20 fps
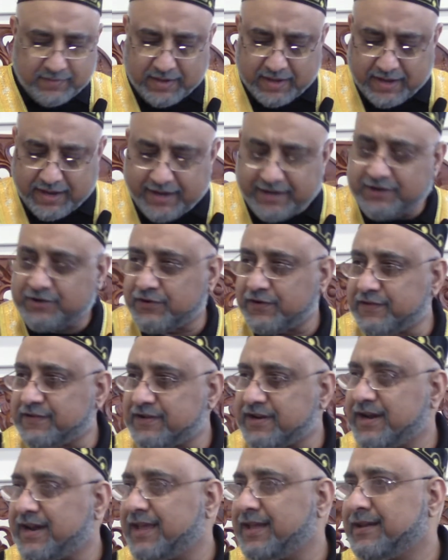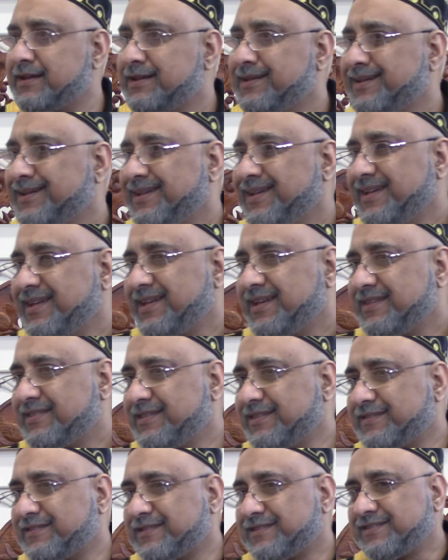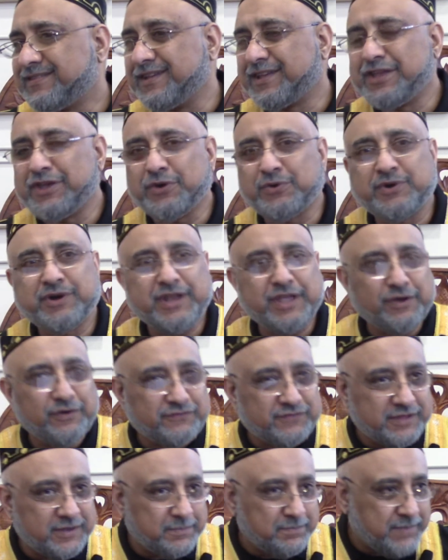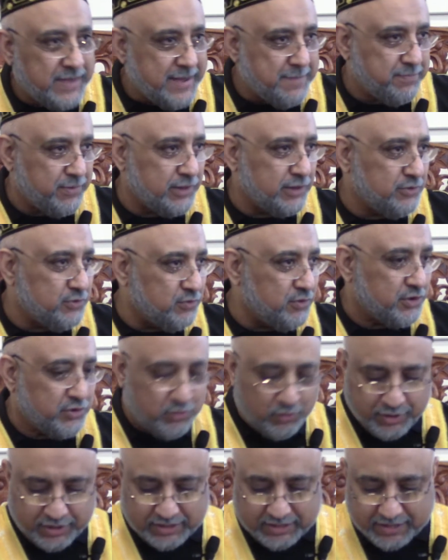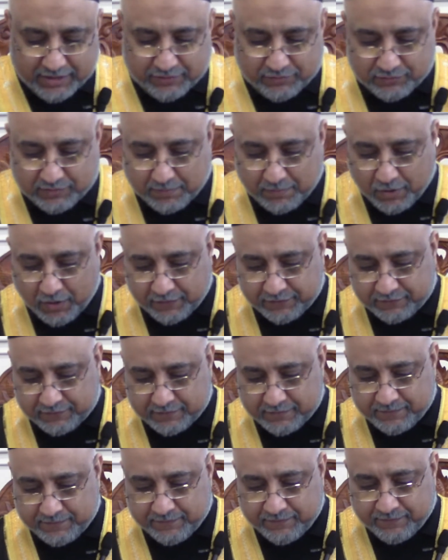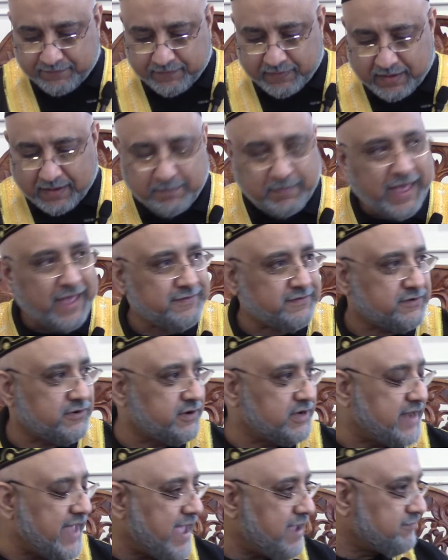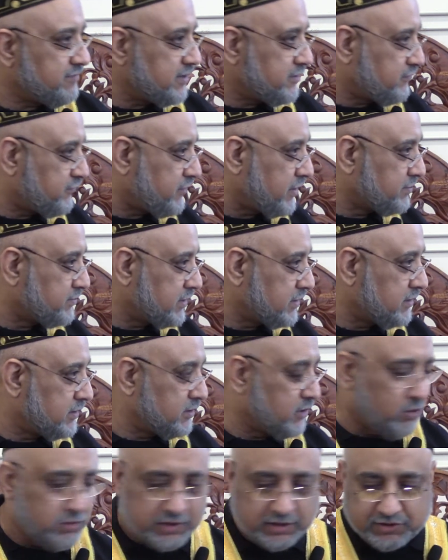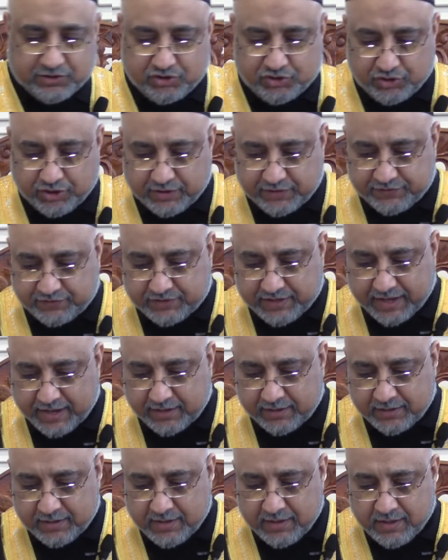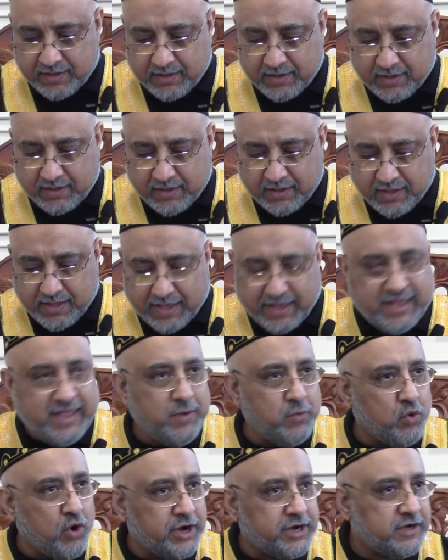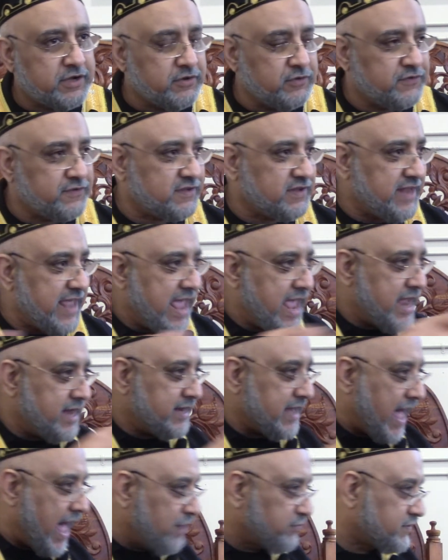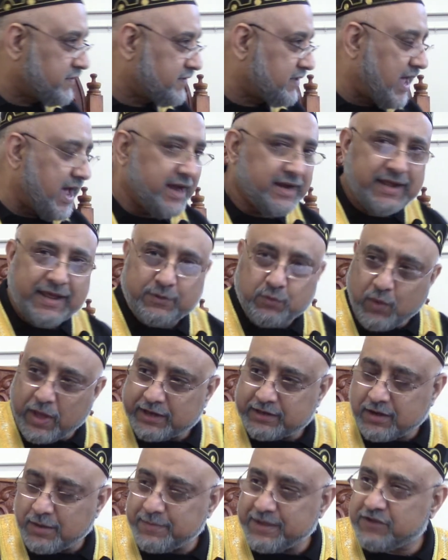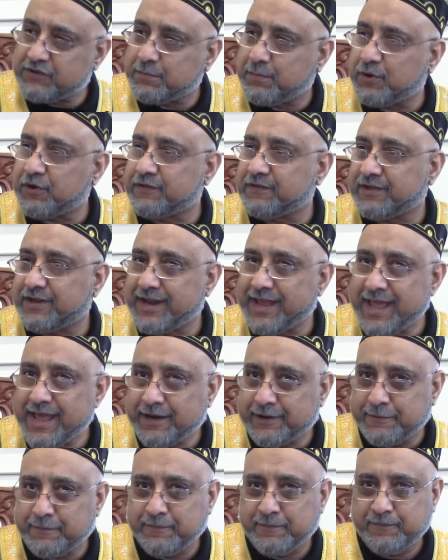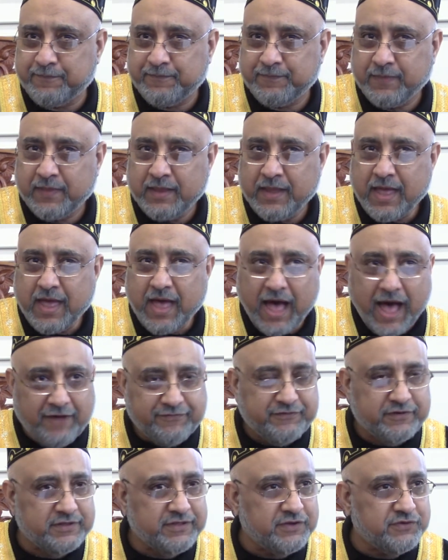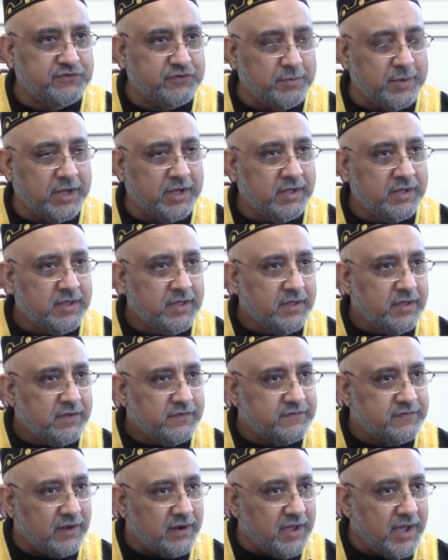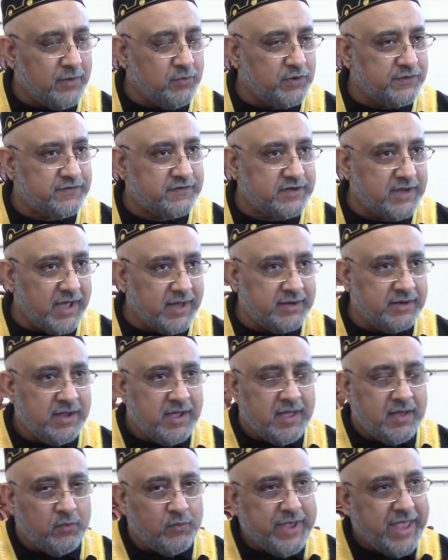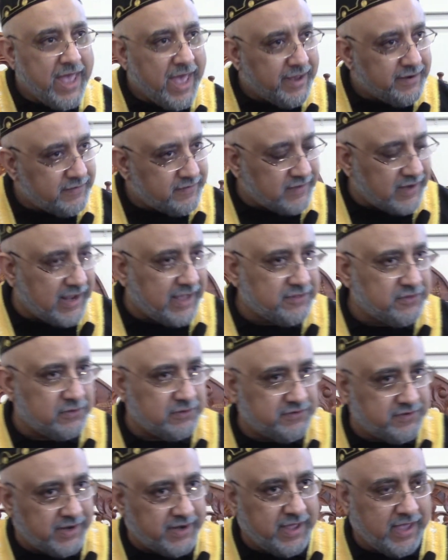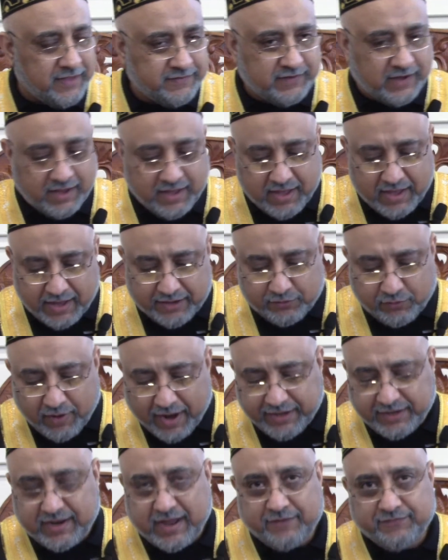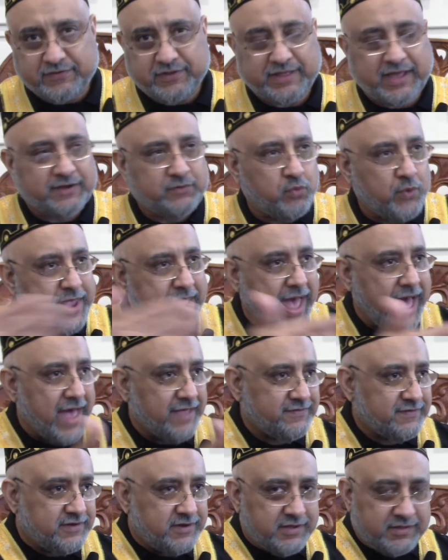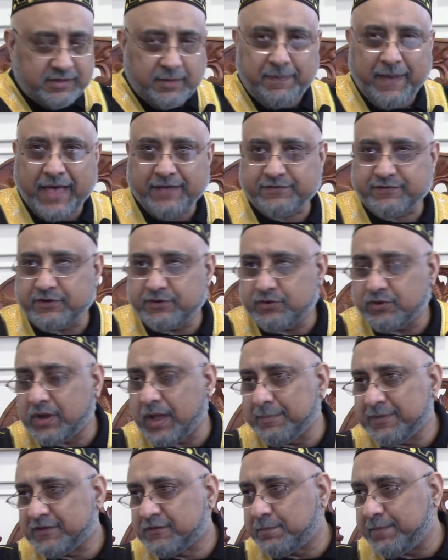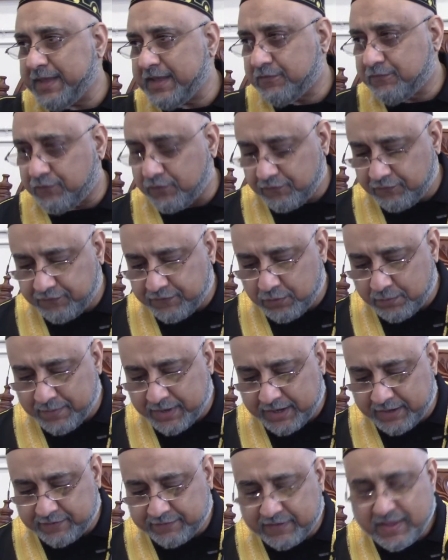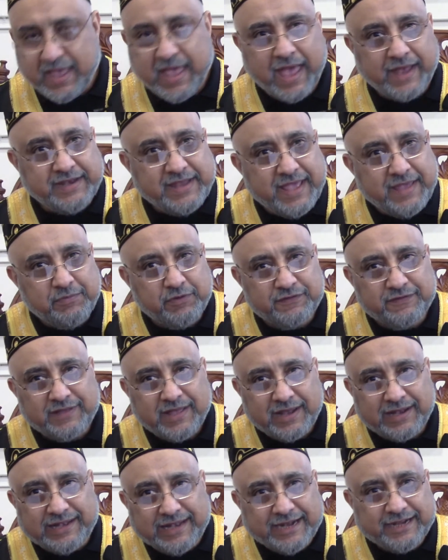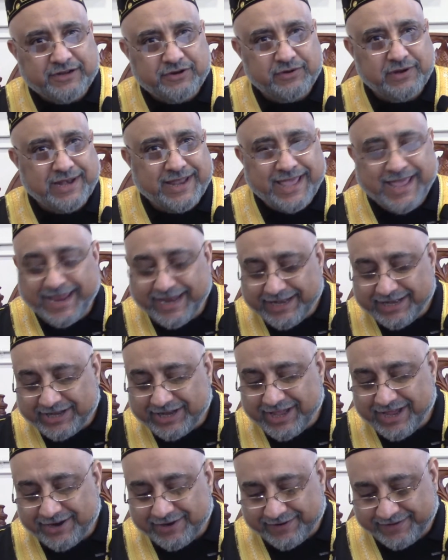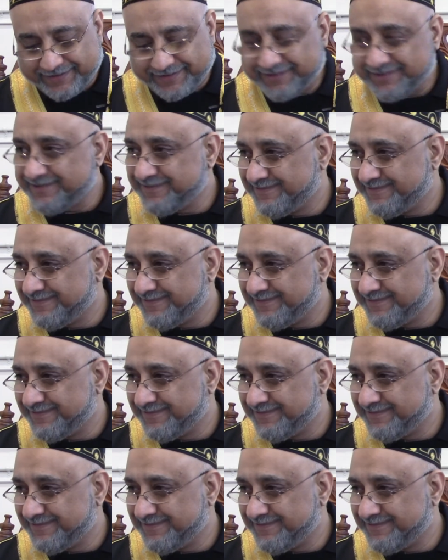interested in the security of the people who were going into the mosque. Pastor David from the local church there, he wanted to stand outside and welcome each person in. After the Jummah Salah was done, we had a Salatul Janazah. And right after that, we asked the pastor to come and speak for a few minutes. And he was literally in tears.